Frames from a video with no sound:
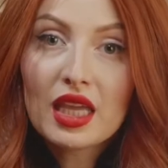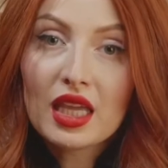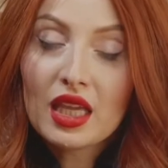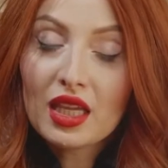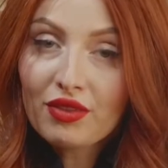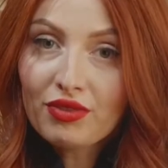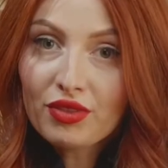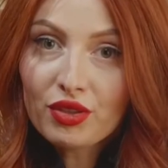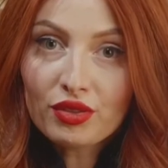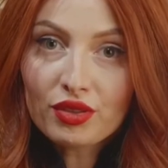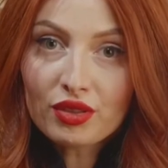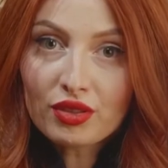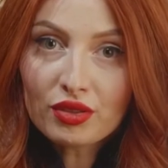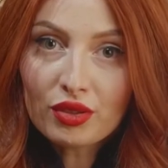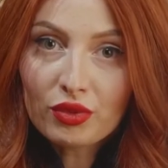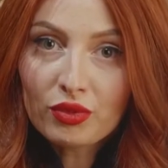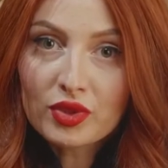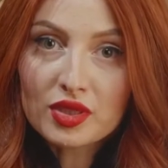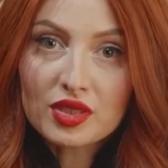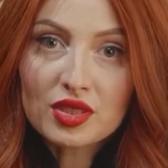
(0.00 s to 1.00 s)
If you don't
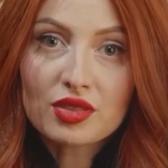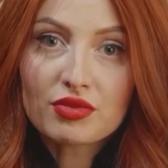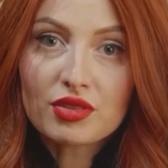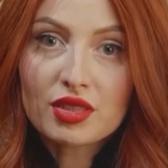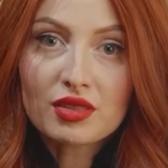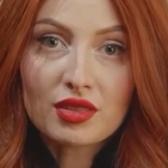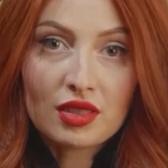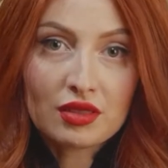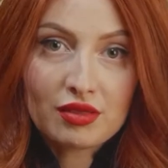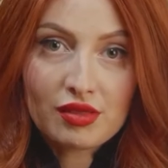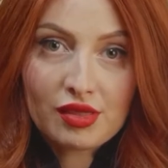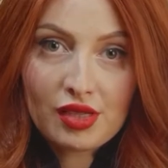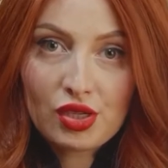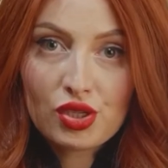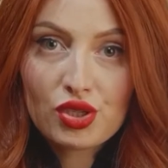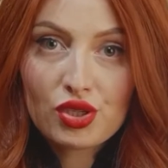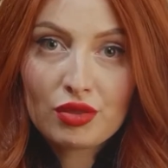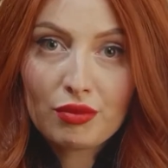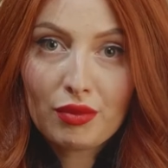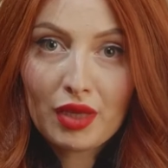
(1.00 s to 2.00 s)
know what
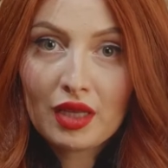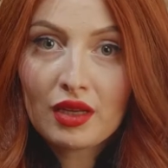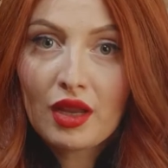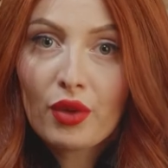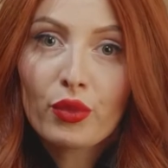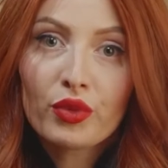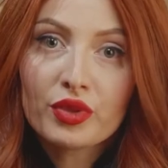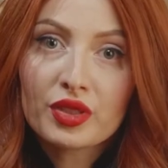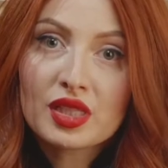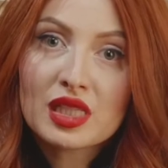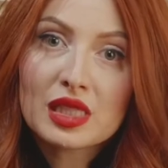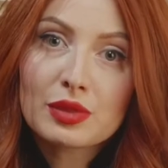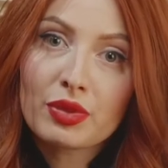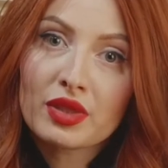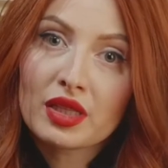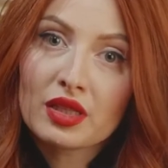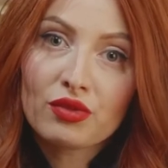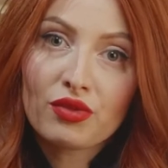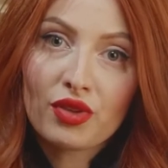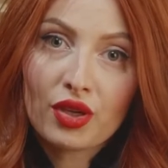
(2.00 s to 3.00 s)
crystallization means, I will
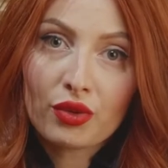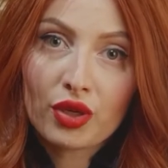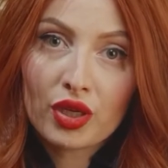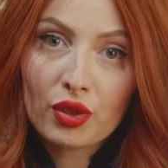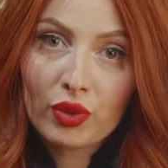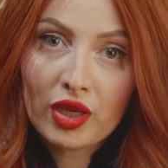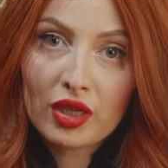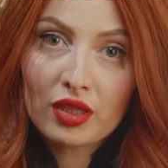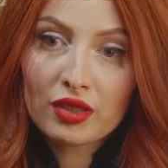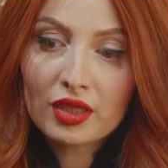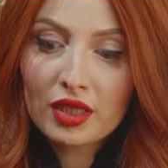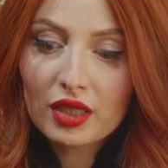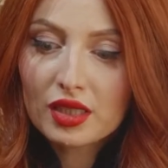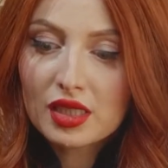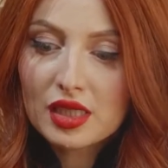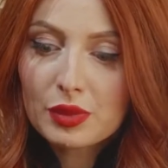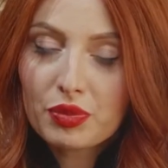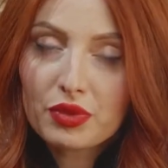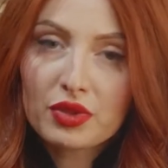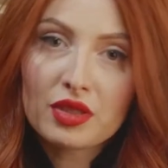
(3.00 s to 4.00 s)
explain very quickly.
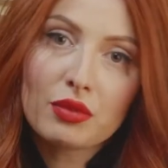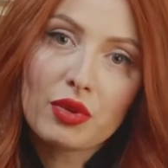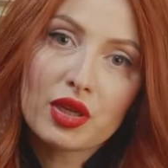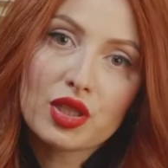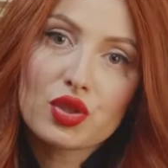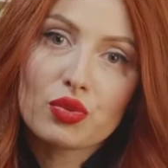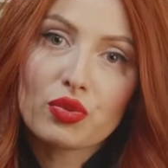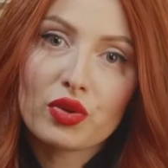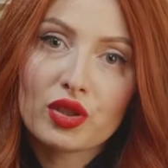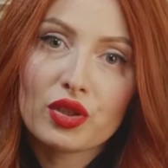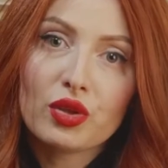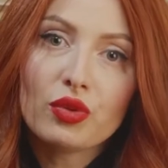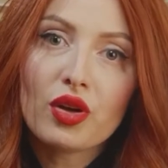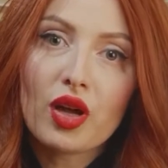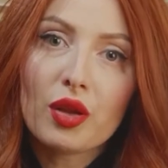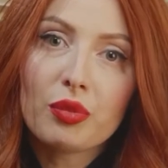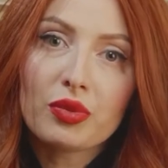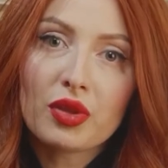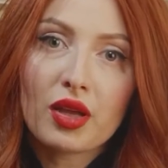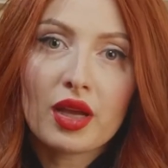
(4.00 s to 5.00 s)
It's pretty much when you
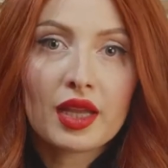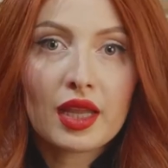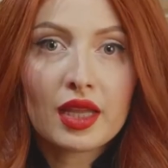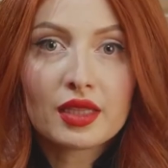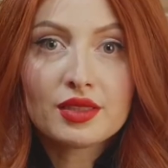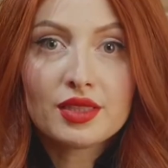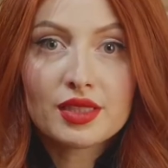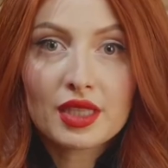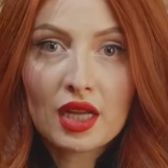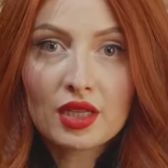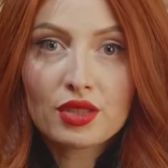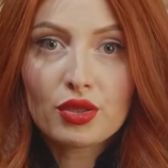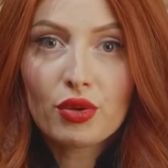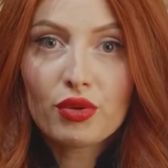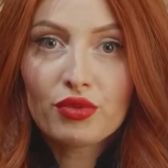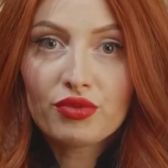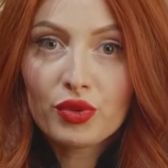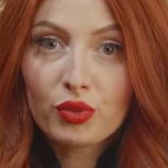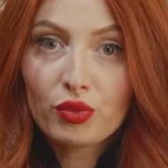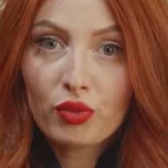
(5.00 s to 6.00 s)
apply a dot
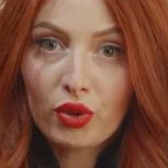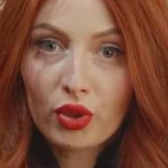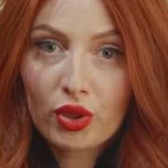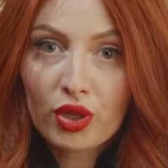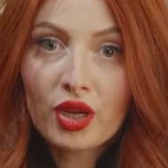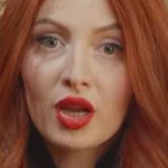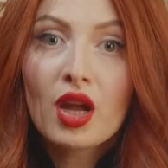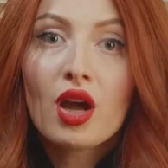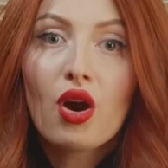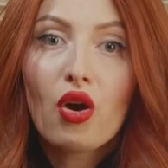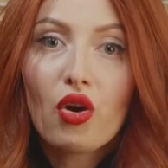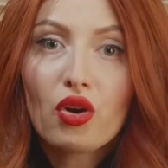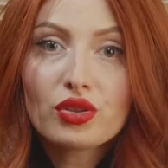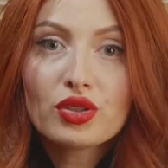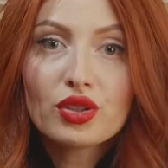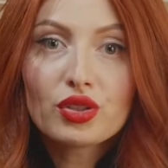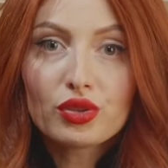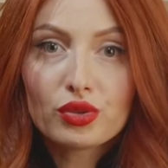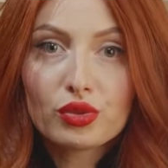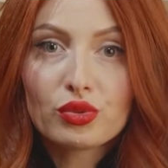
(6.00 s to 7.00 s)
of the water on
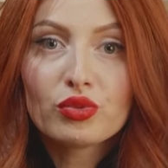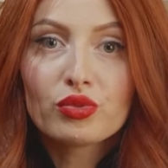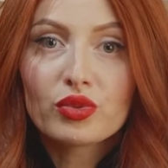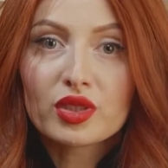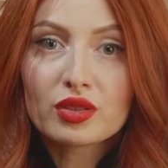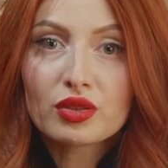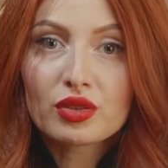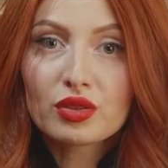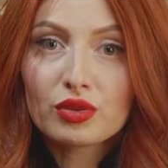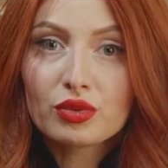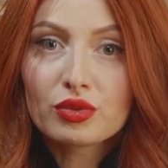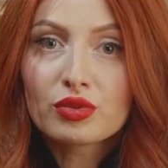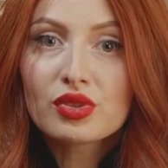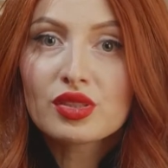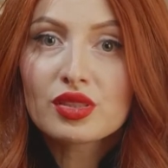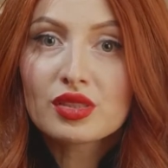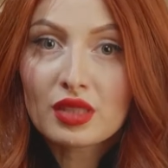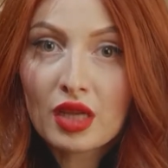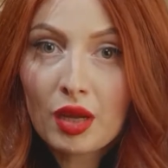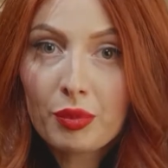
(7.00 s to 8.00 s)
the glue when the glue
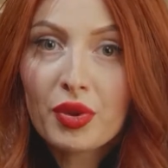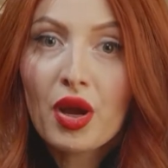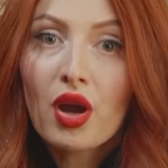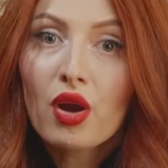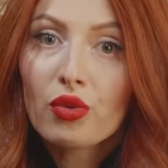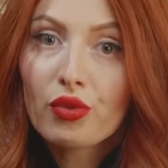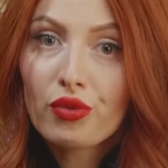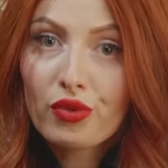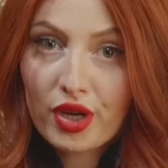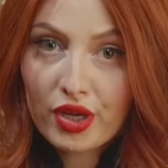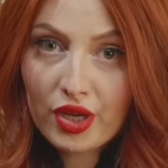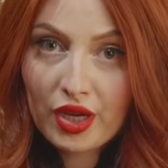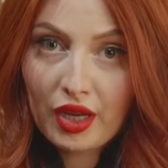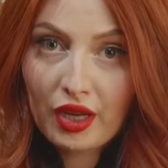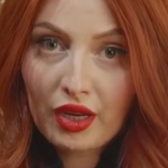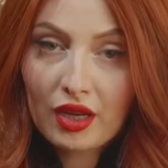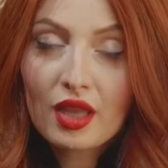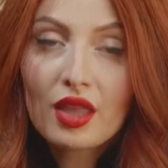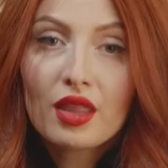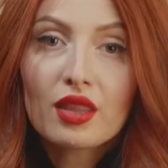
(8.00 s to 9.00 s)
stops
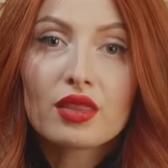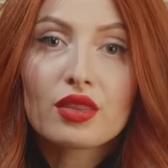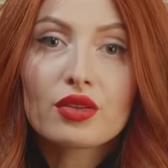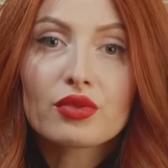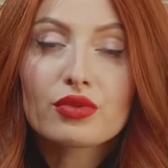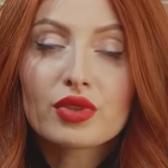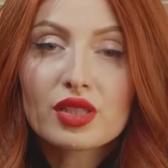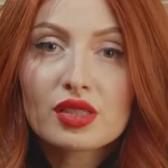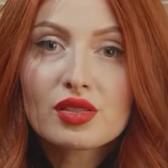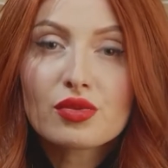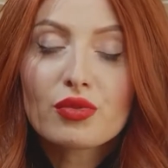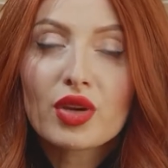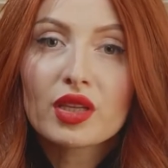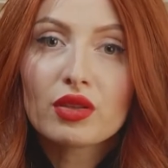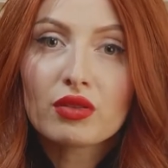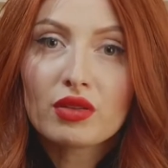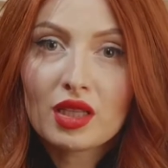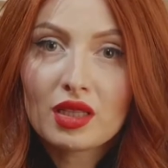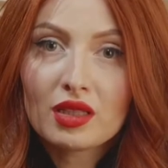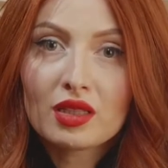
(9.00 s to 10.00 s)
working. The reason why
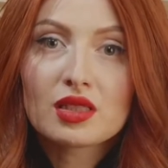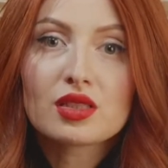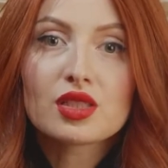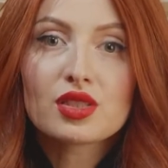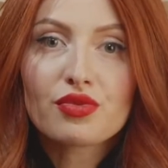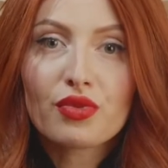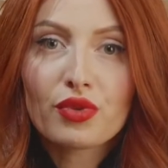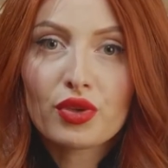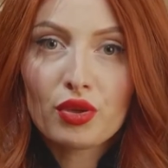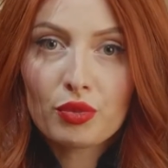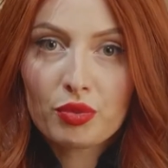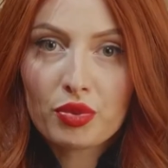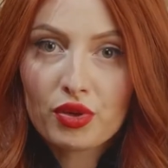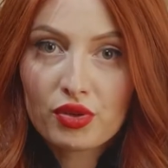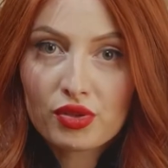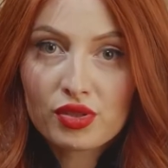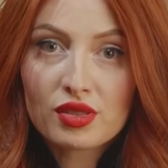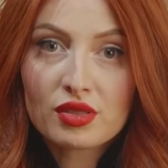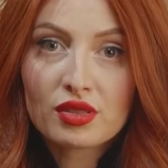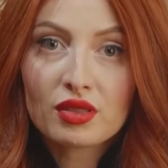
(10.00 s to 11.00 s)
you need it is for your
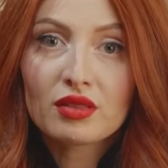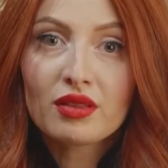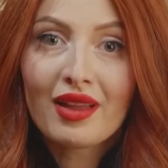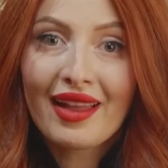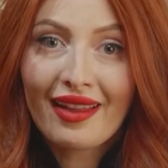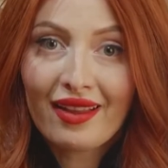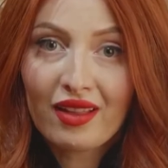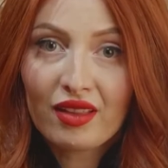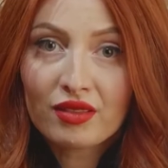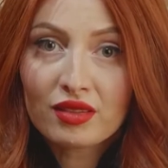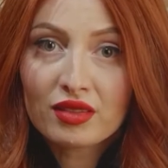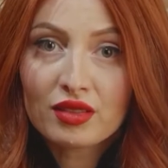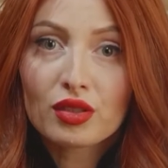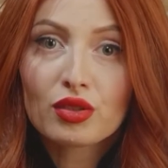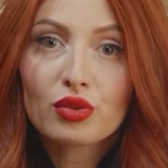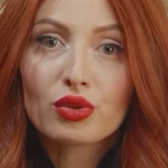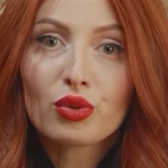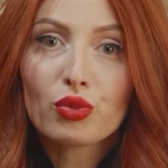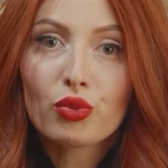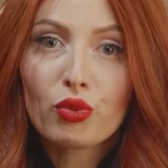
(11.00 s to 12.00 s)
personal health.
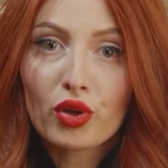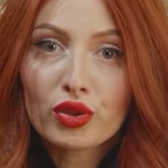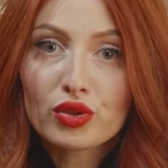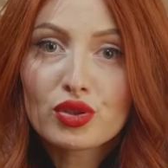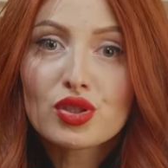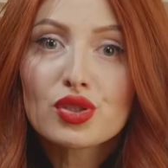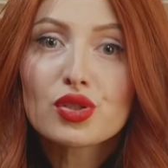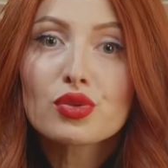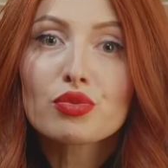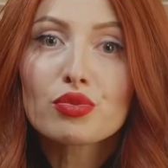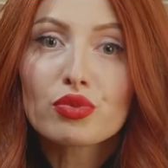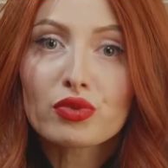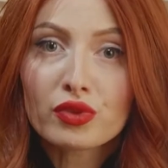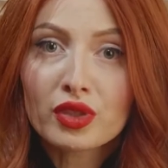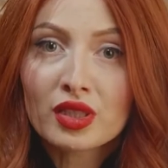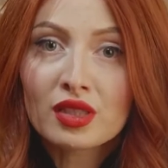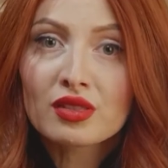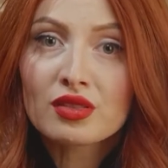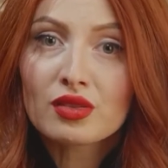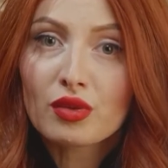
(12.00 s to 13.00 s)
You don't want to
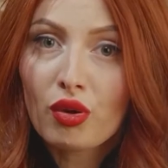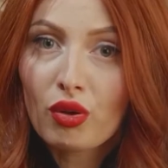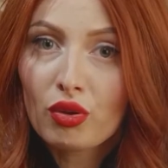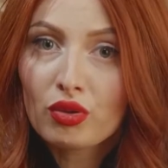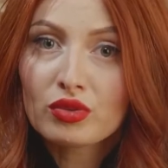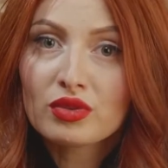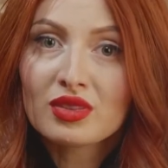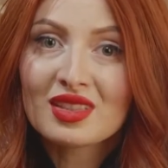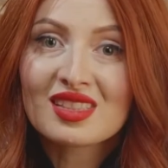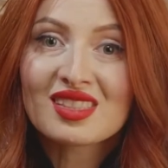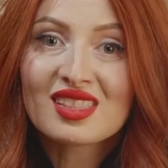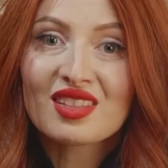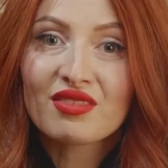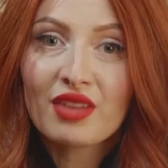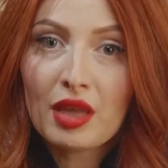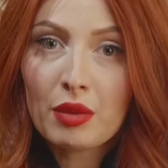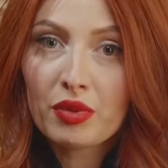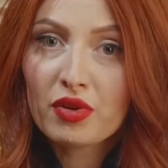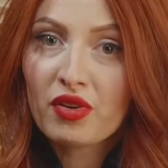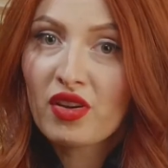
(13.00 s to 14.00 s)
breathe all this
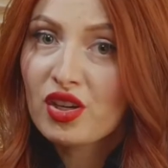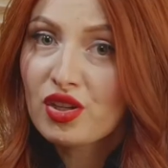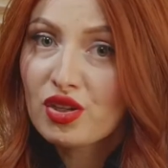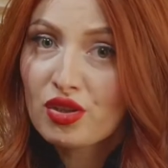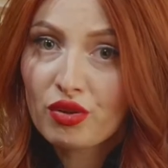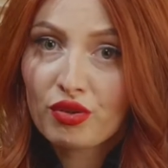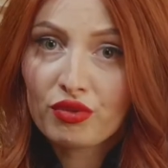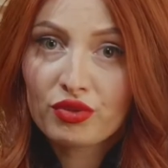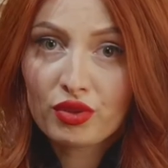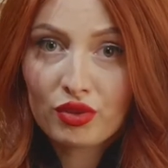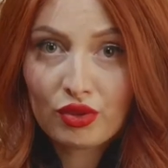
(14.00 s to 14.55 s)
evaporation of the